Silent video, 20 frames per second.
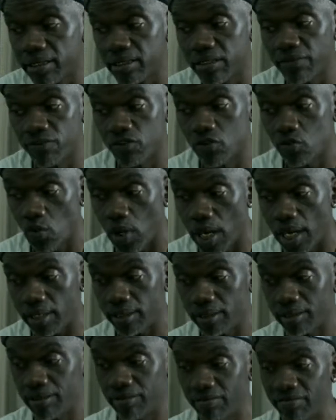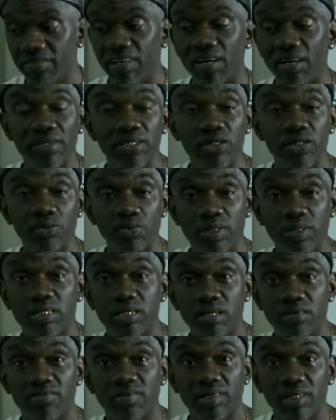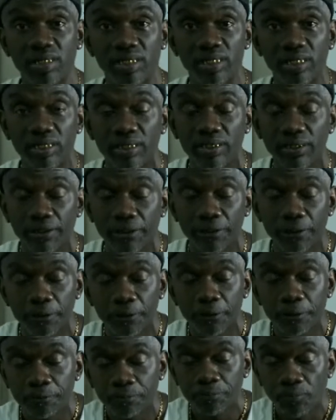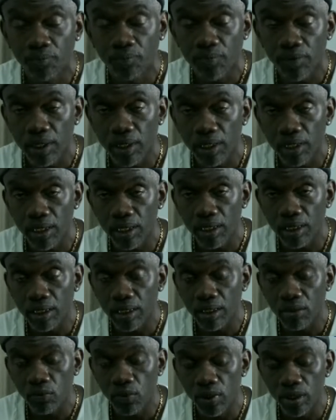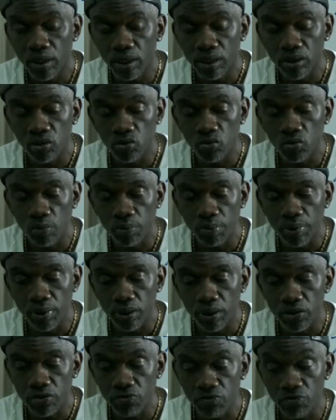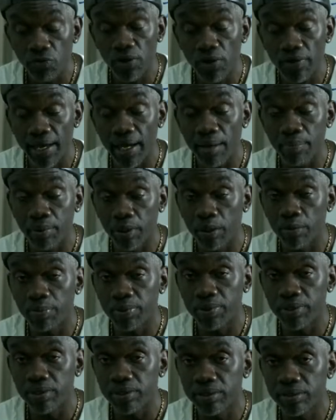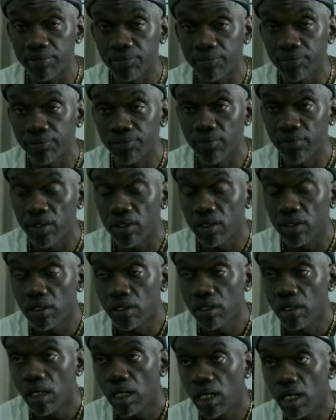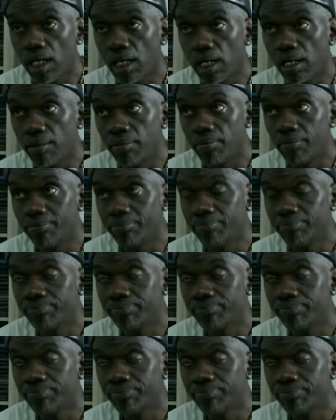of sweat very specifically in one of the newer books for that purpose. So